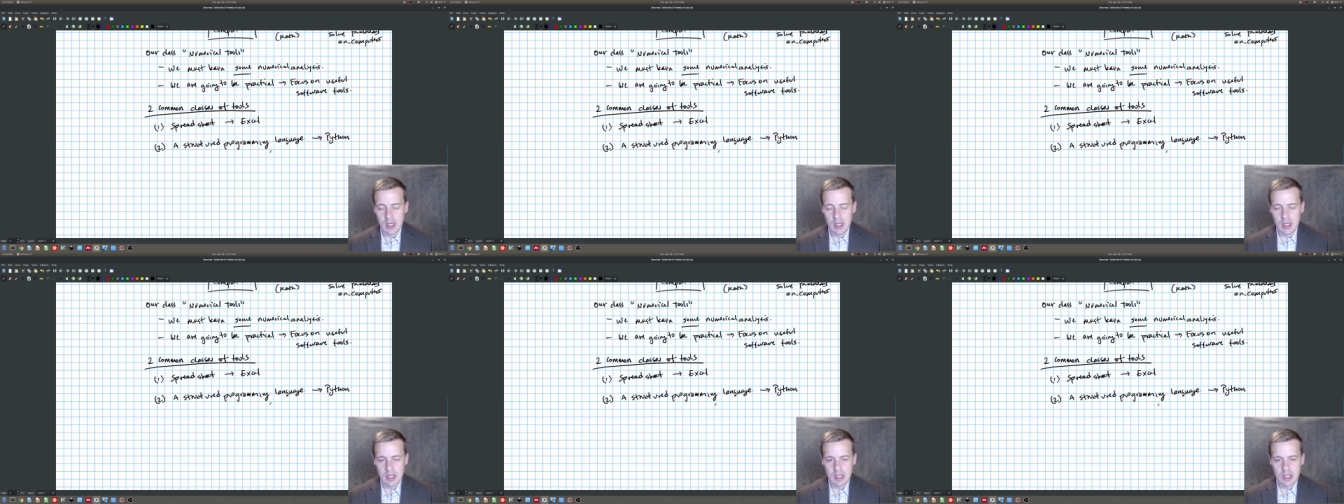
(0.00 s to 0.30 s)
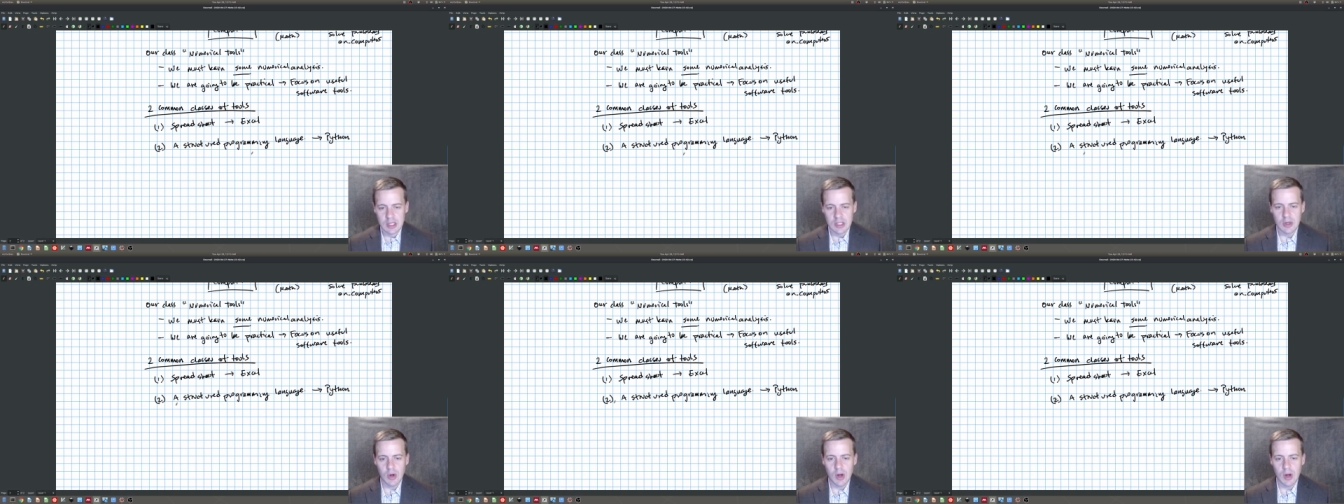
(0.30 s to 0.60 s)

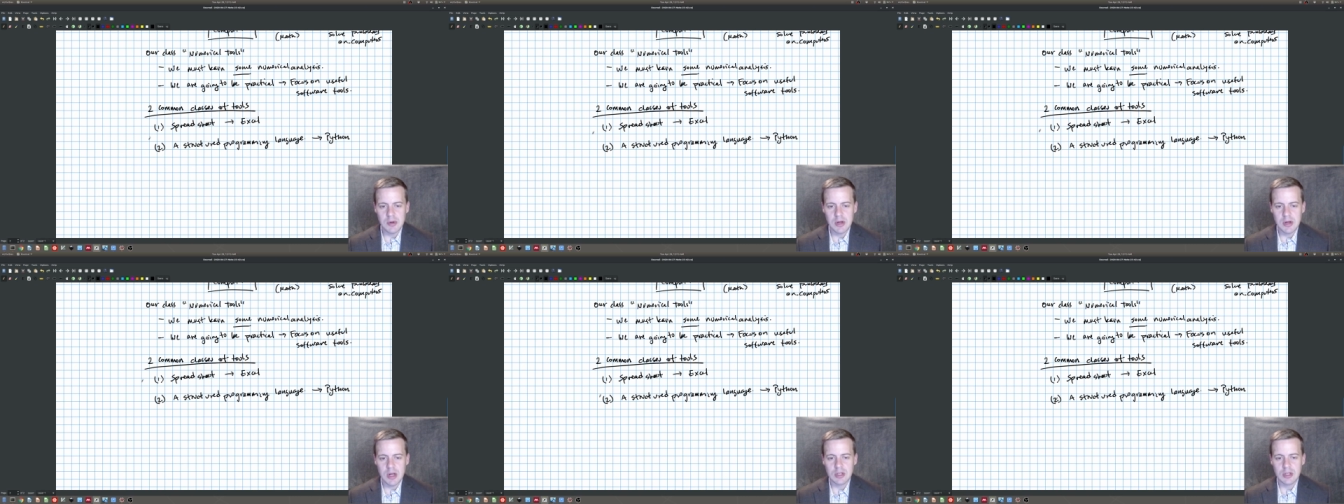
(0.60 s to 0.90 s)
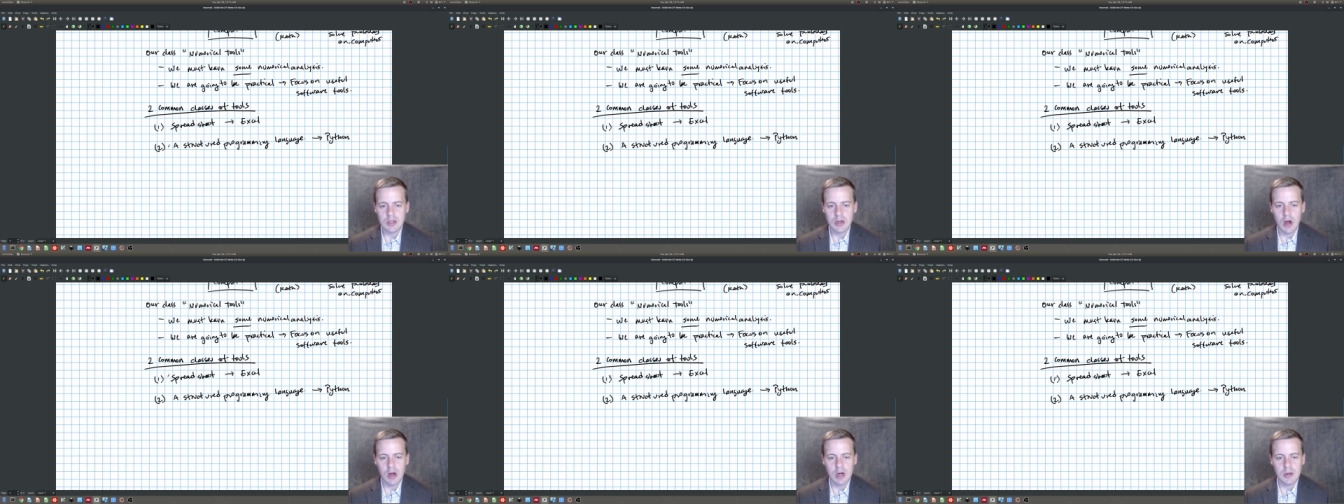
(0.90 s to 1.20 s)
so I'm going to
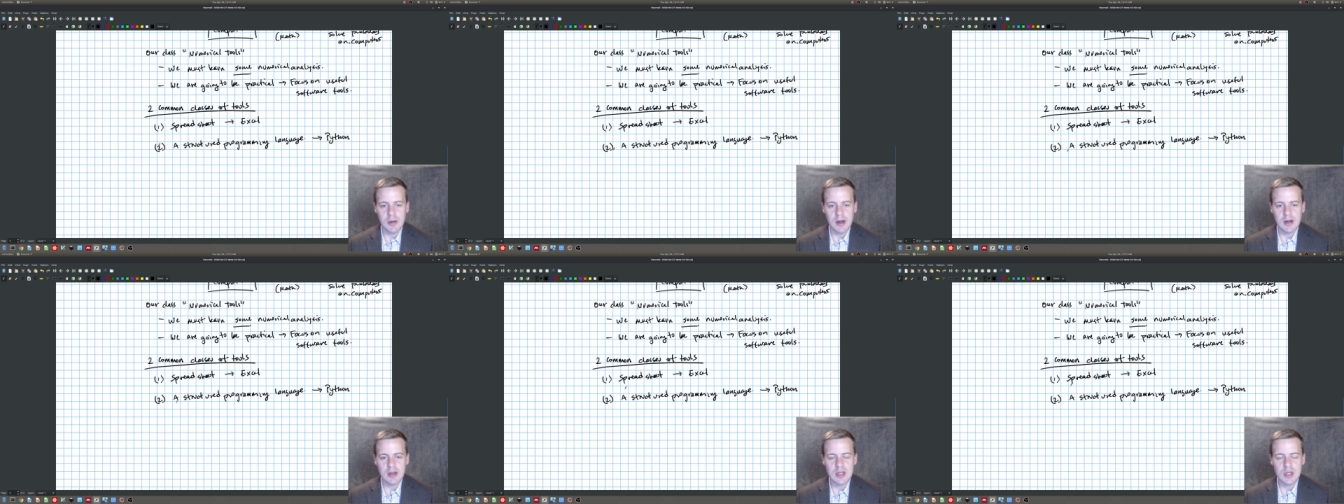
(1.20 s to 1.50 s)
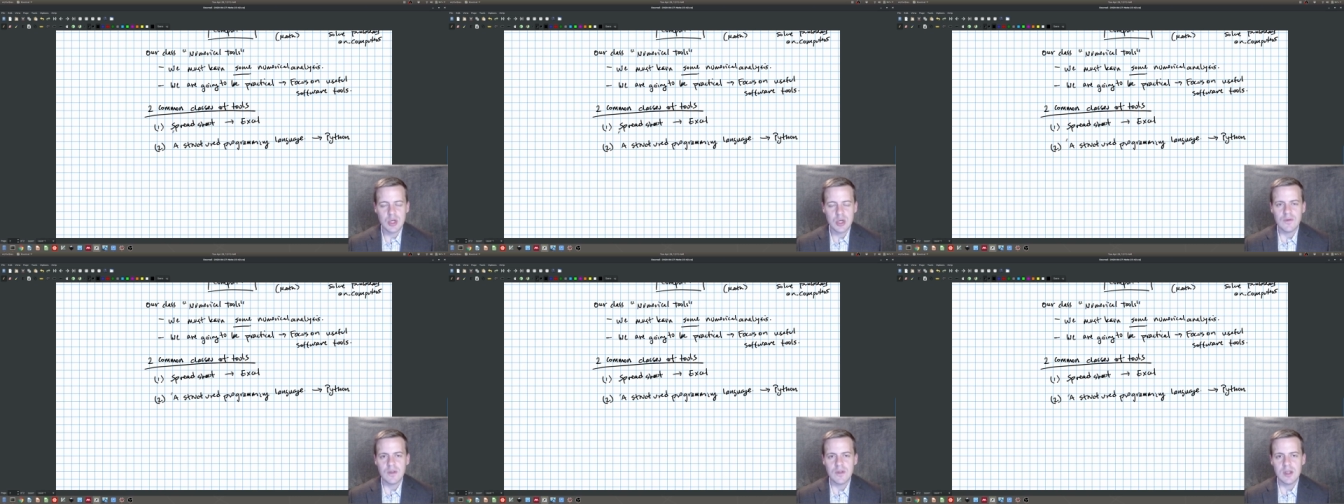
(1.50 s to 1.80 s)
talk about each
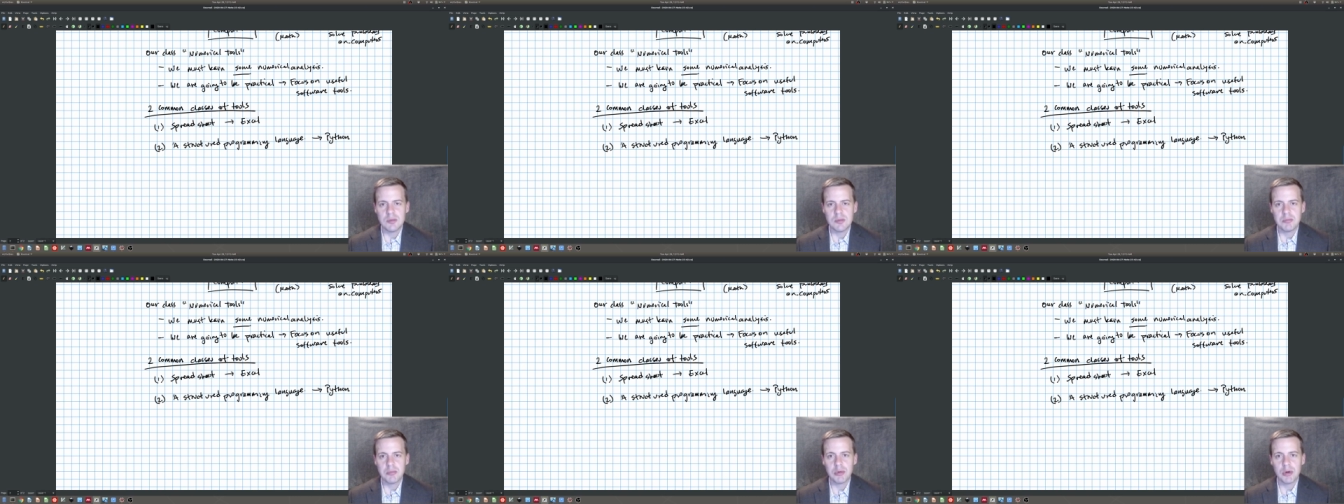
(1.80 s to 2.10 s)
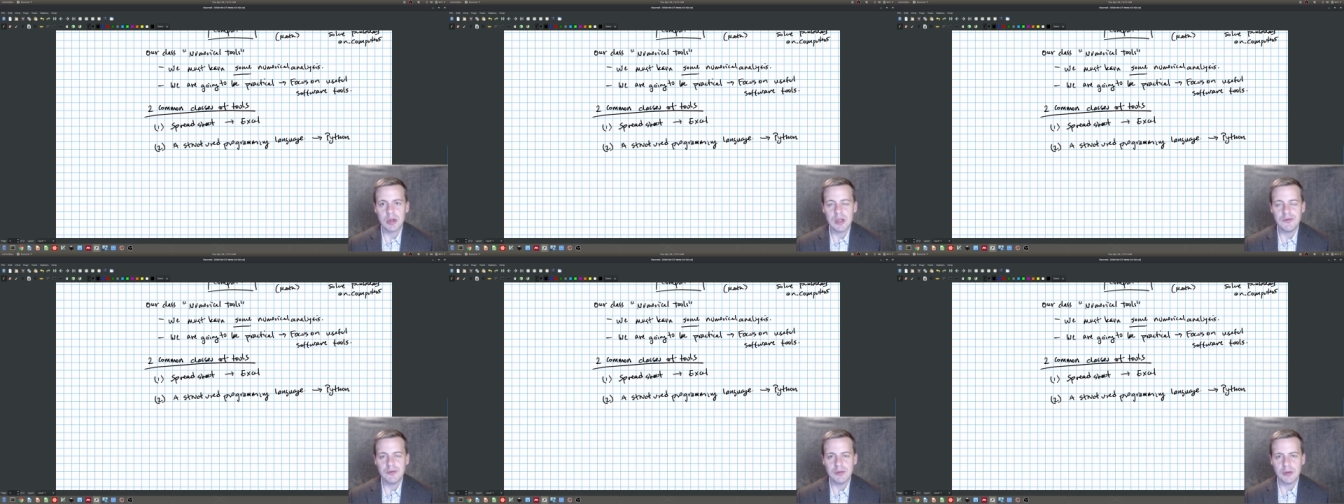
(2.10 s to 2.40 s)
of these
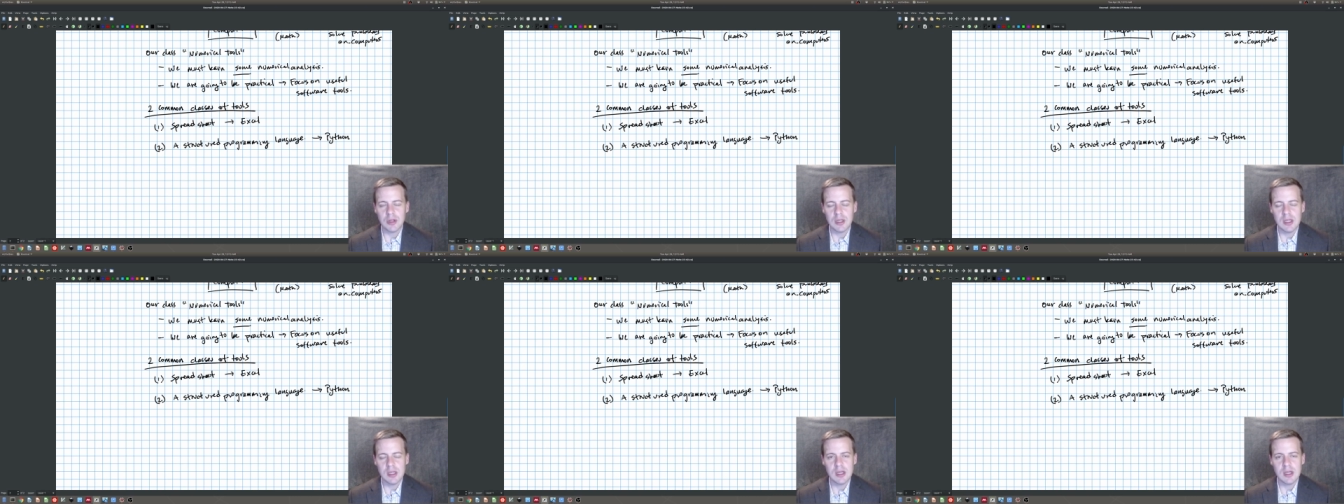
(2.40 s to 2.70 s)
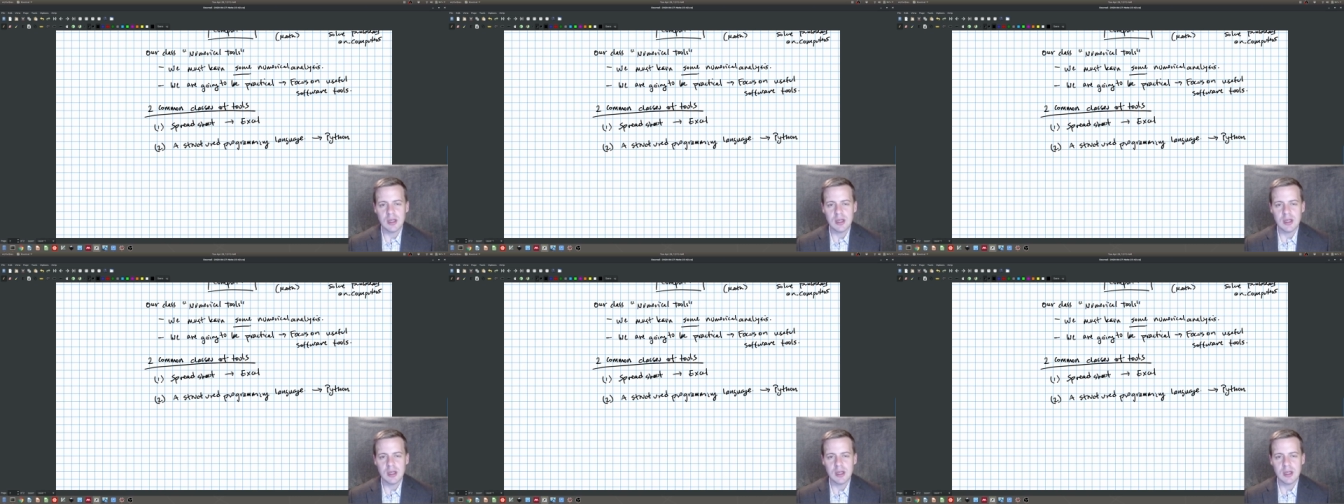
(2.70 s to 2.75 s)
briefly,